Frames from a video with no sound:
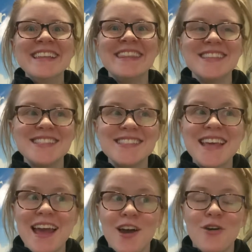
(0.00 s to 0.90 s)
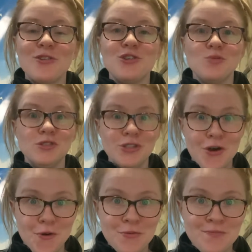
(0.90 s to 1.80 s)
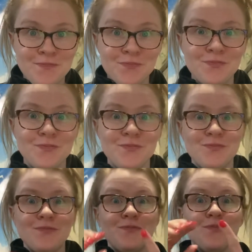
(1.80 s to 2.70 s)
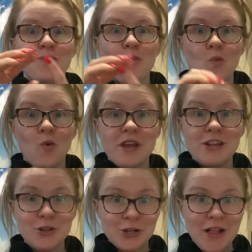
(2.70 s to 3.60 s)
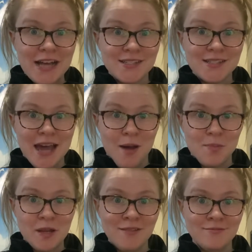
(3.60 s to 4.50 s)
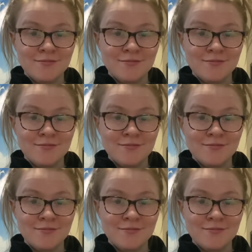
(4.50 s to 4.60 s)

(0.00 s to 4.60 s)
This is how you will know when your class is happening,